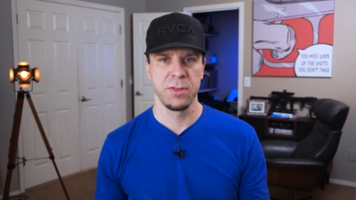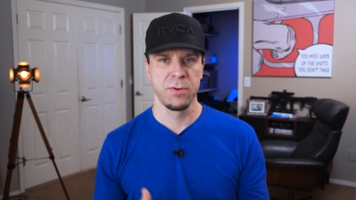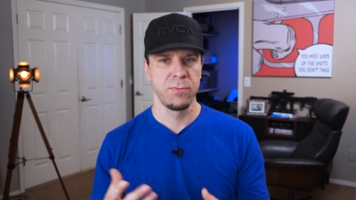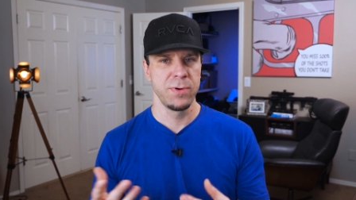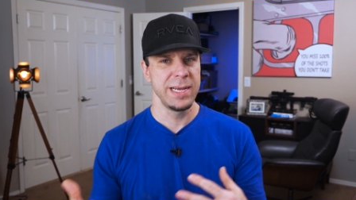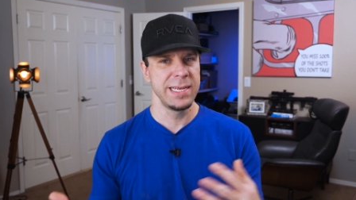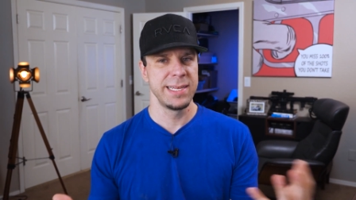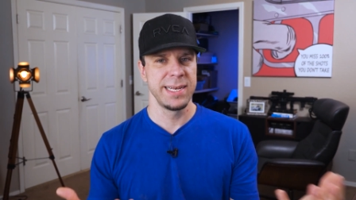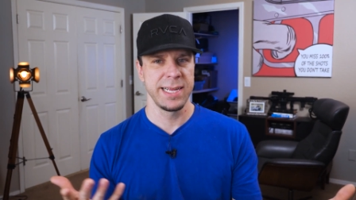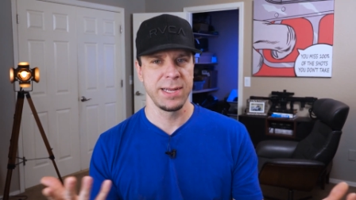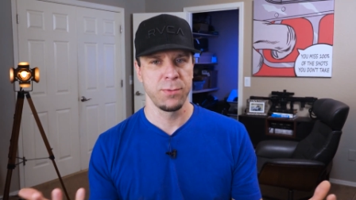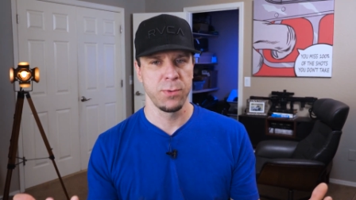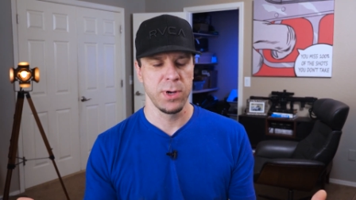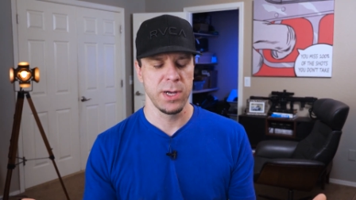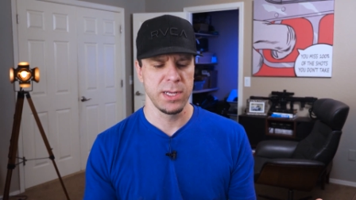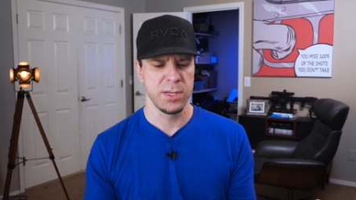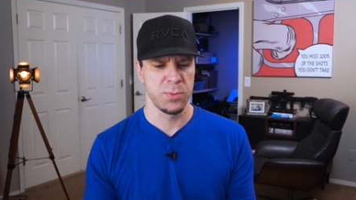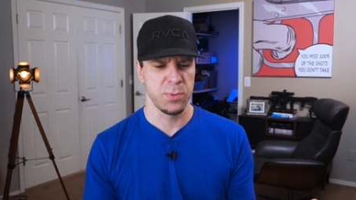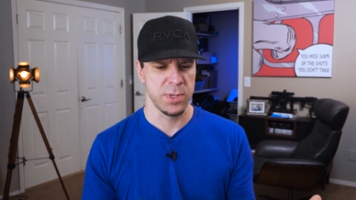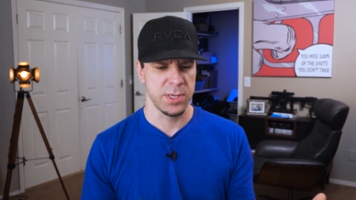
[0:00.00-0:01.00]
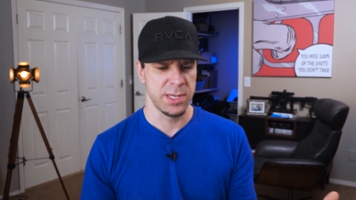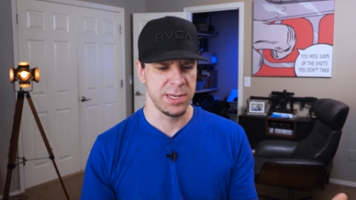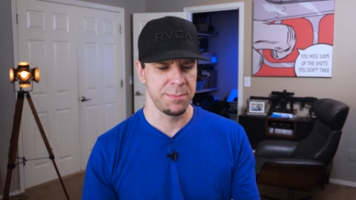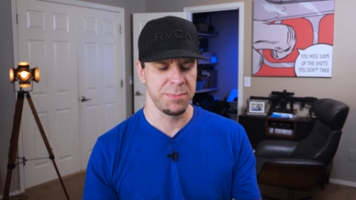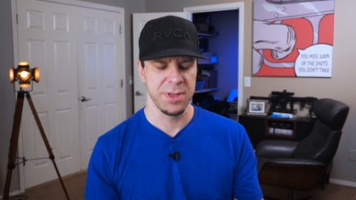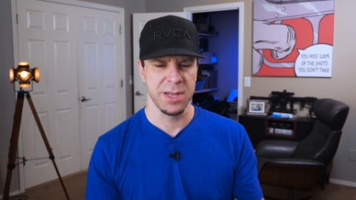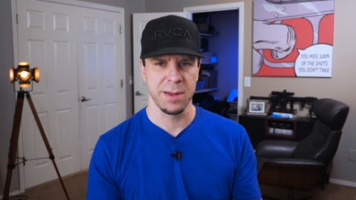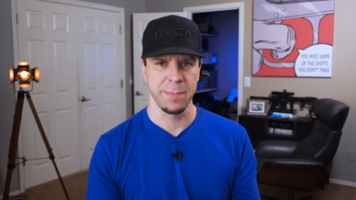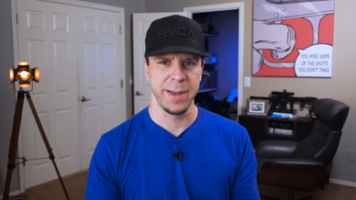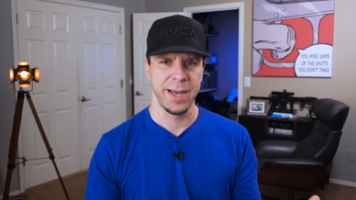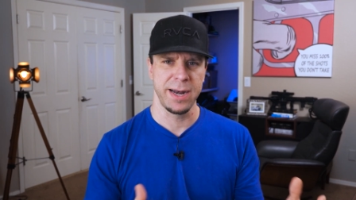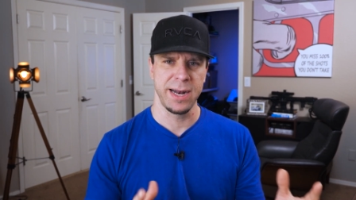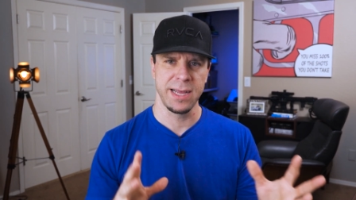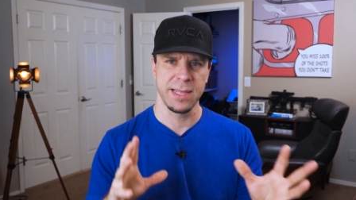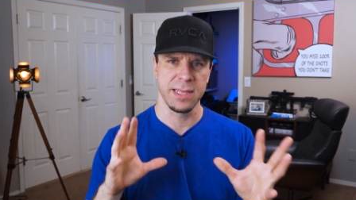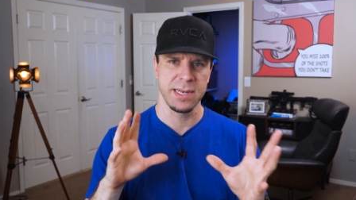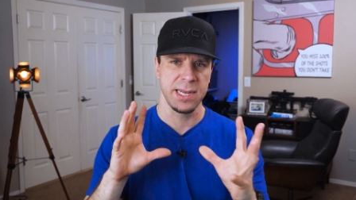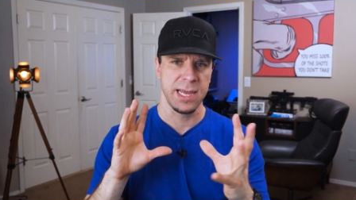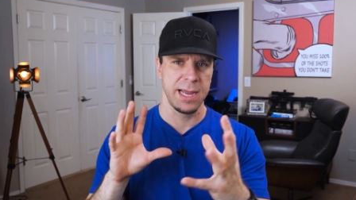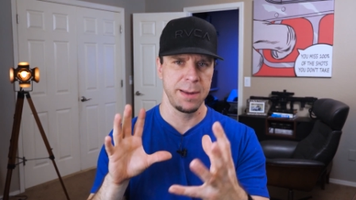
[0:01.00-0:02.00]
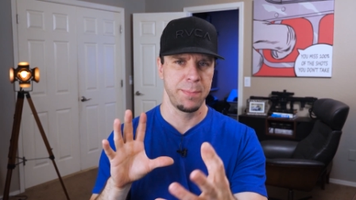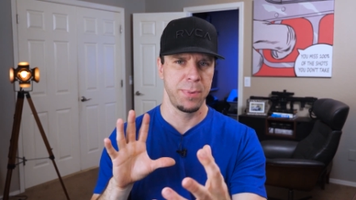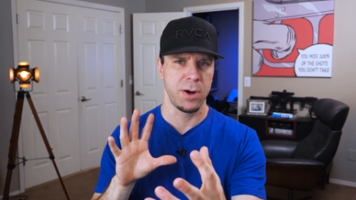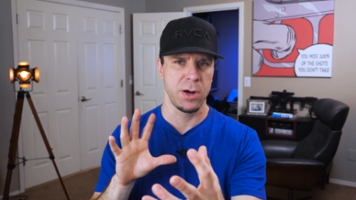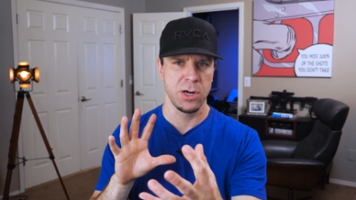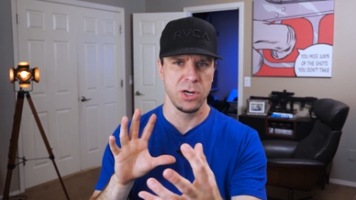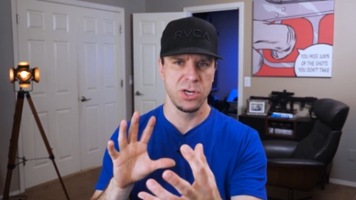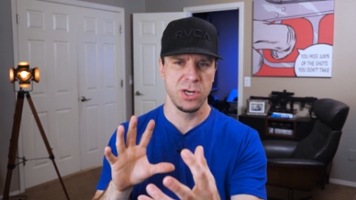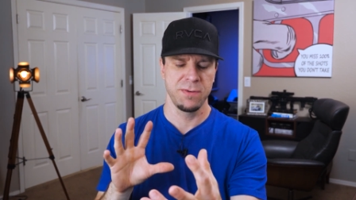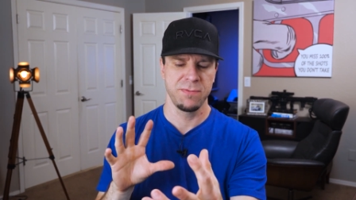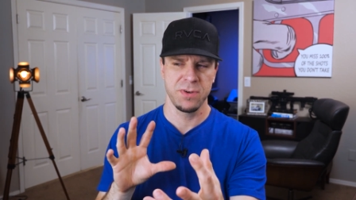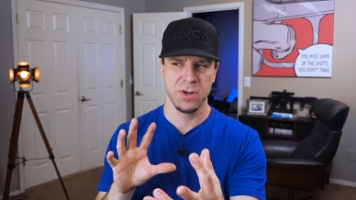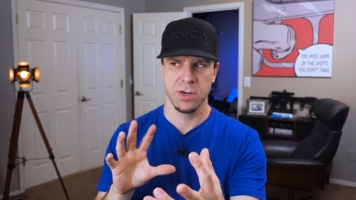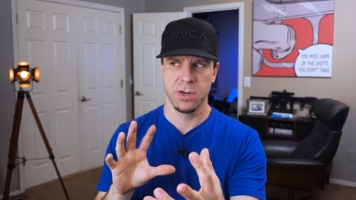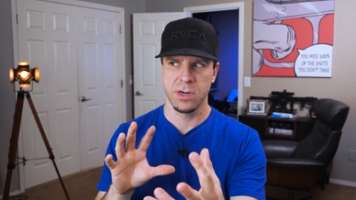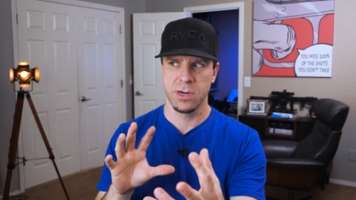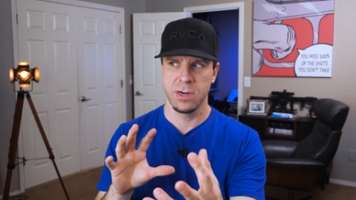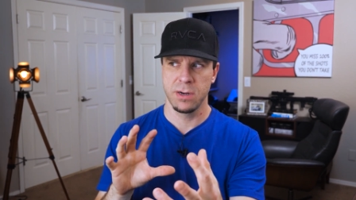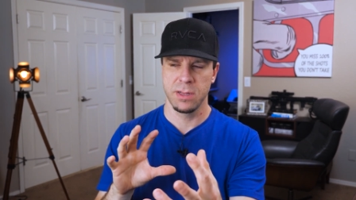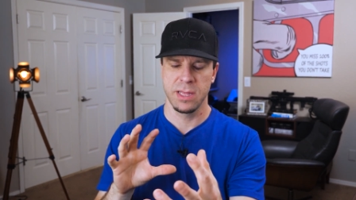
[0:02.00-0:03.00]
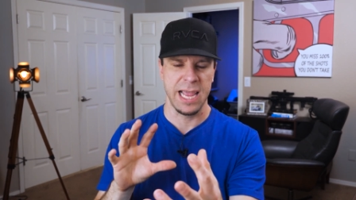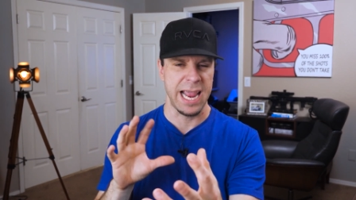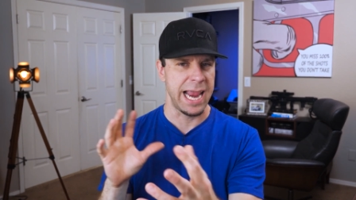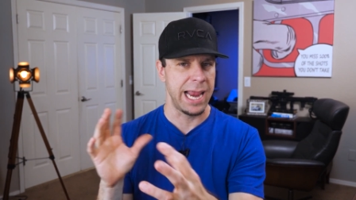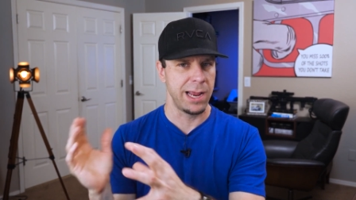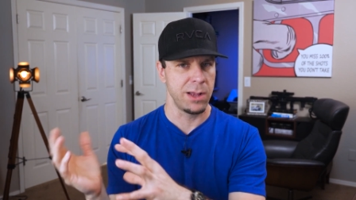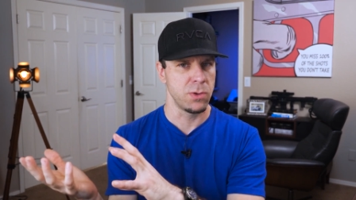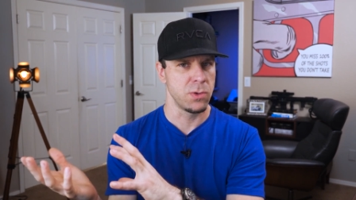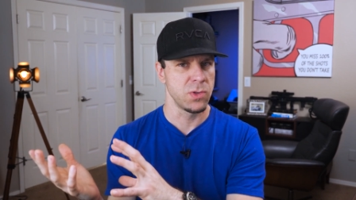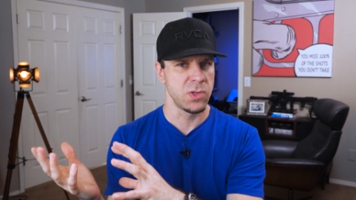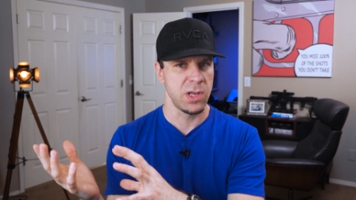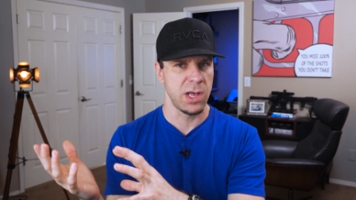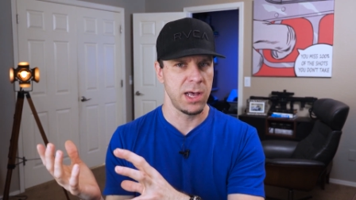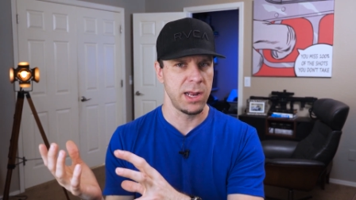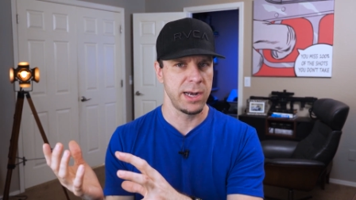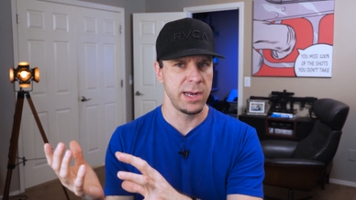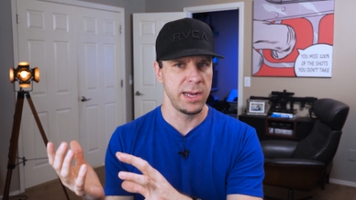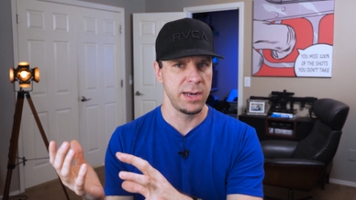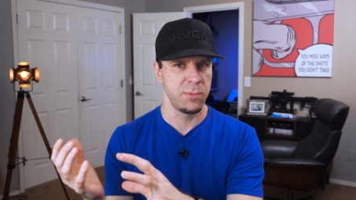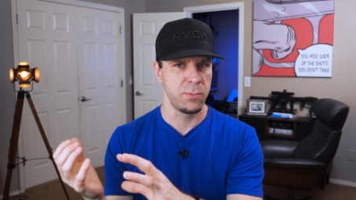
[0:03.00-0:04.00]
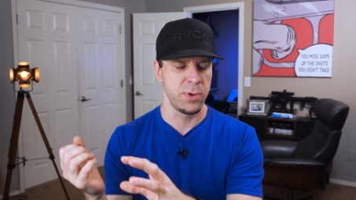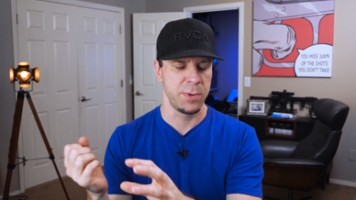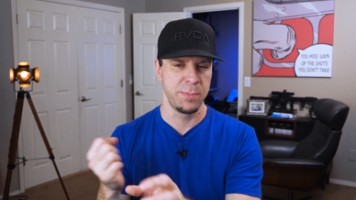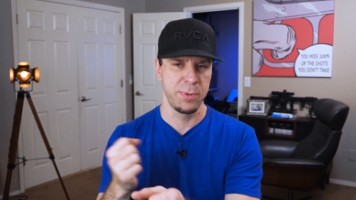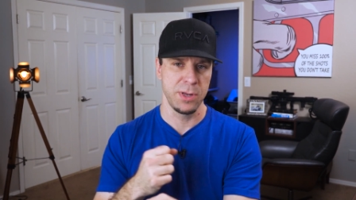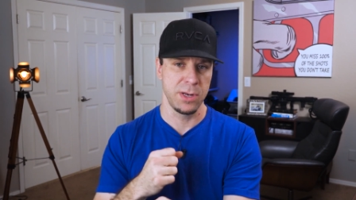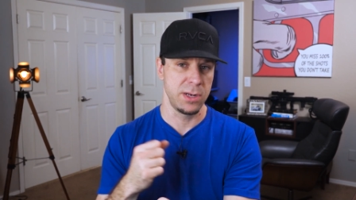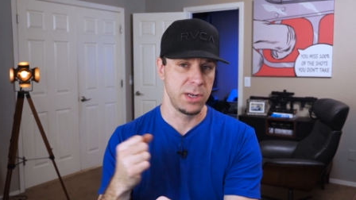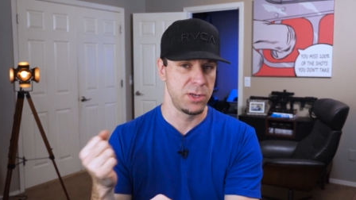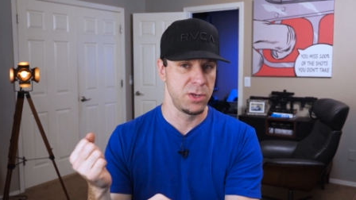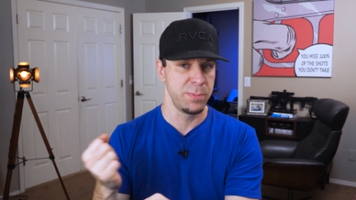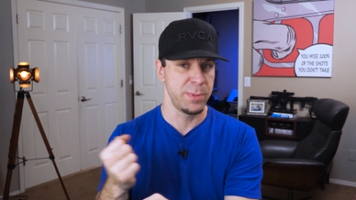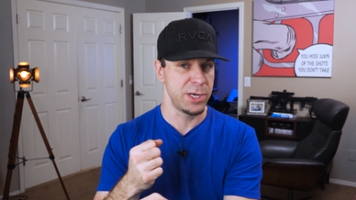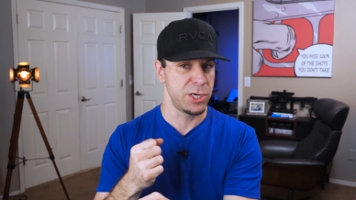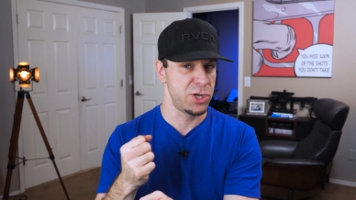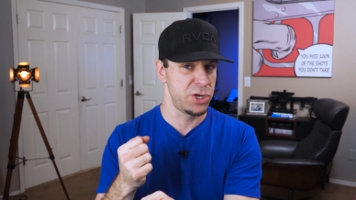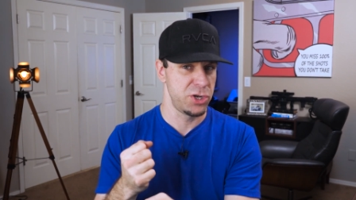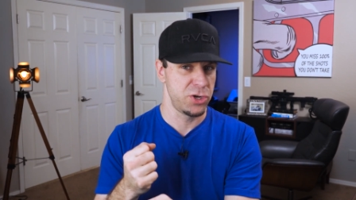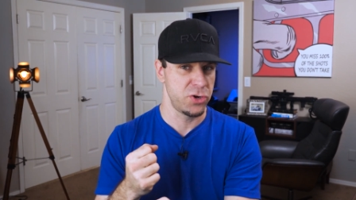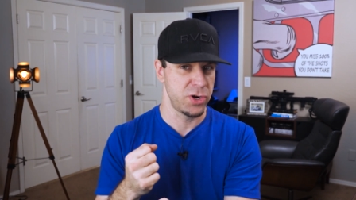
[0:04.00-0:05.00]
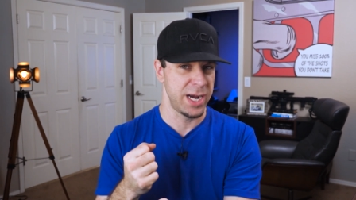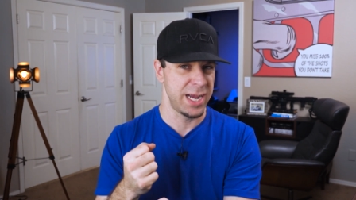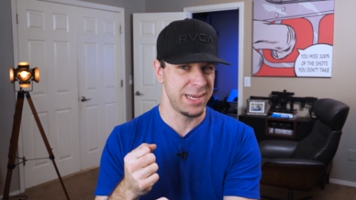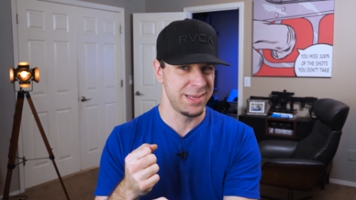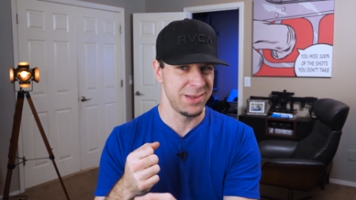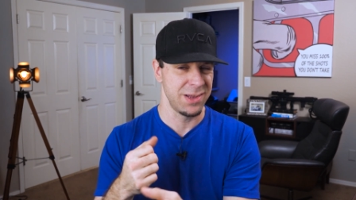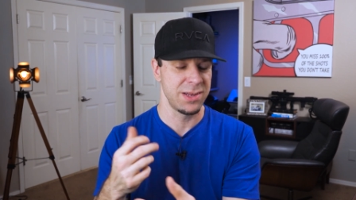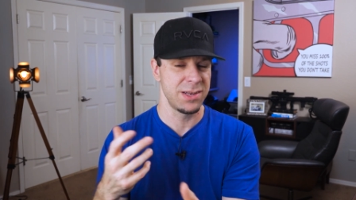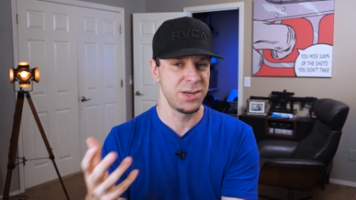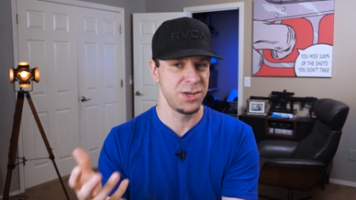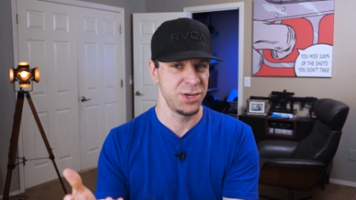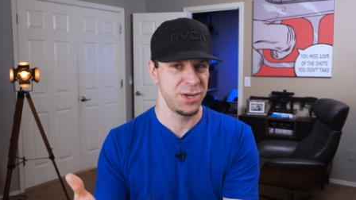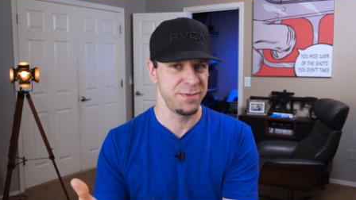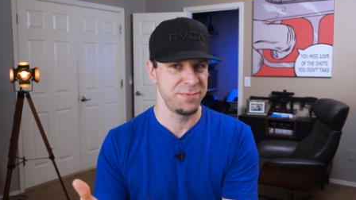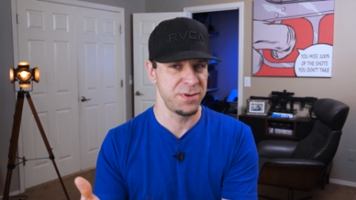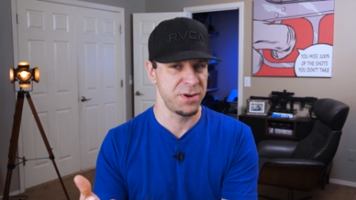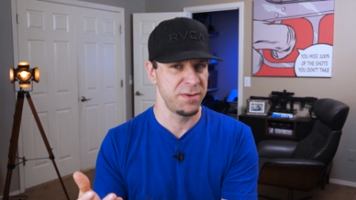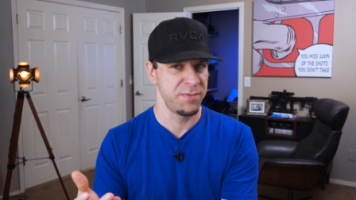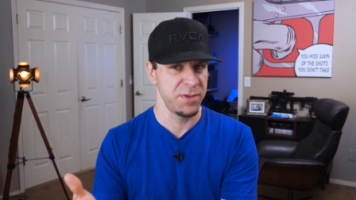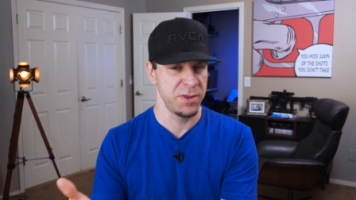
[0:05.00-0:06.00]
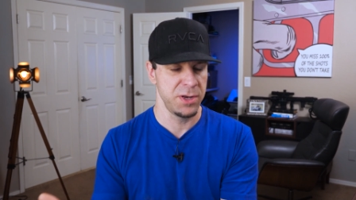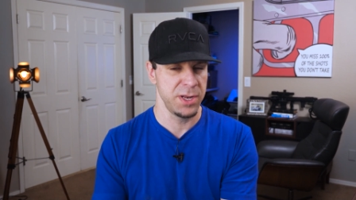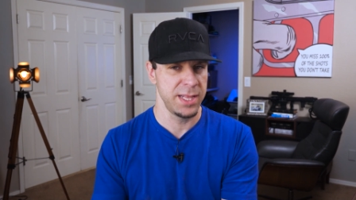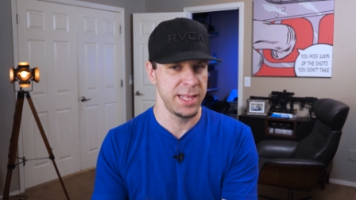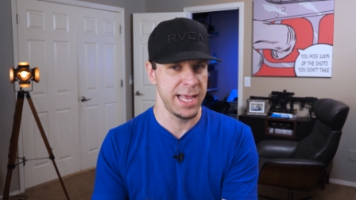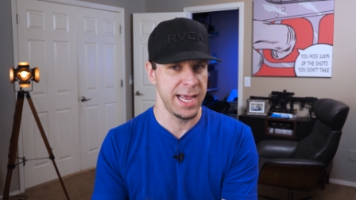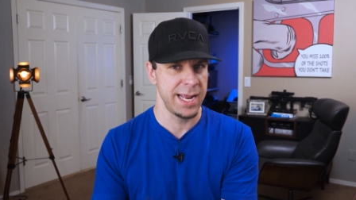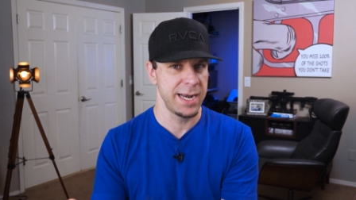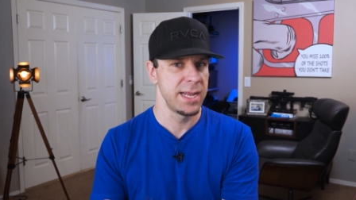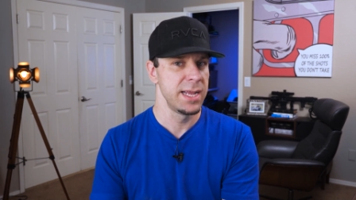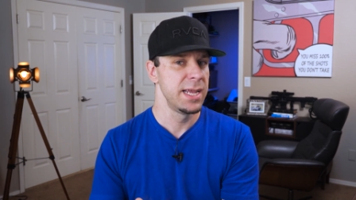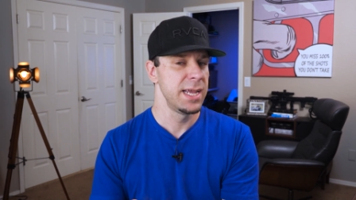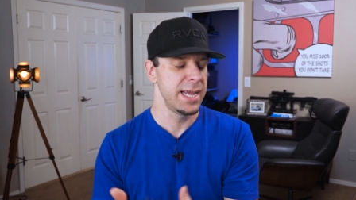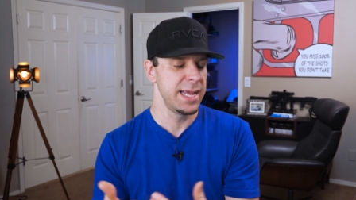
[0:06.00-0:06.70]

the reasoning was, was something about how the Type R shifter, the angles on it would put too much stress on the shifter if you did that.